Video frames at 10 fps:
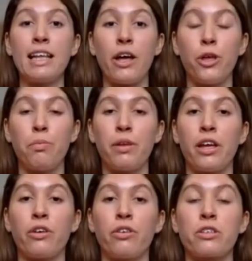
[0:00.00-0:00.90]
opening
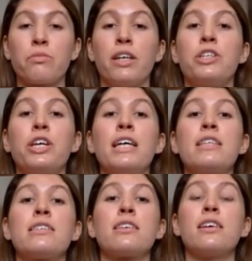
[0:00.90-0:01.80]
across my
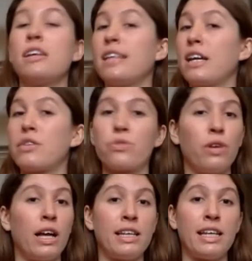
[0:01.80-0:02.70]
chest. That's all I
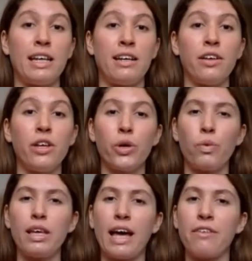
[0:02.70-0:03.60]
need. We
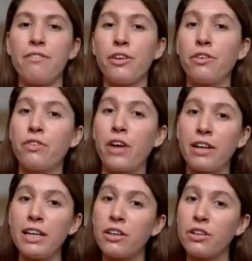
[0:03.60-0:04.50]
can feel very
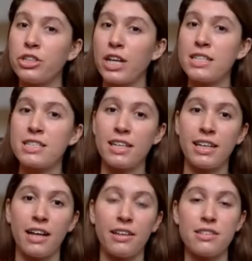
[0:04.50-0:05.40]
congested
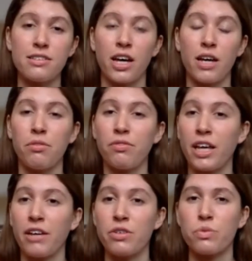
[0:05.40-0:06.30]
at this time of year
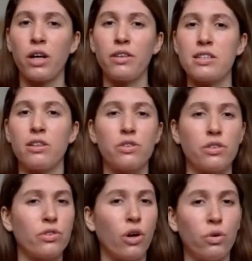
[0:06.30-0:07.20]
as well. There's lots of
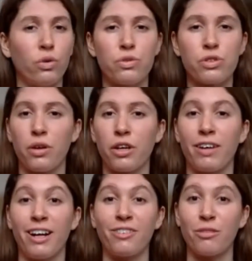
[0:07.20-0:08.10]
colds going
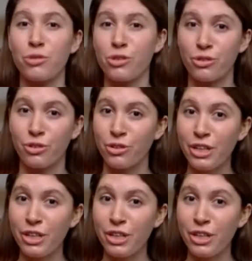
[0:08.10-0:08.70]
around. I'm sure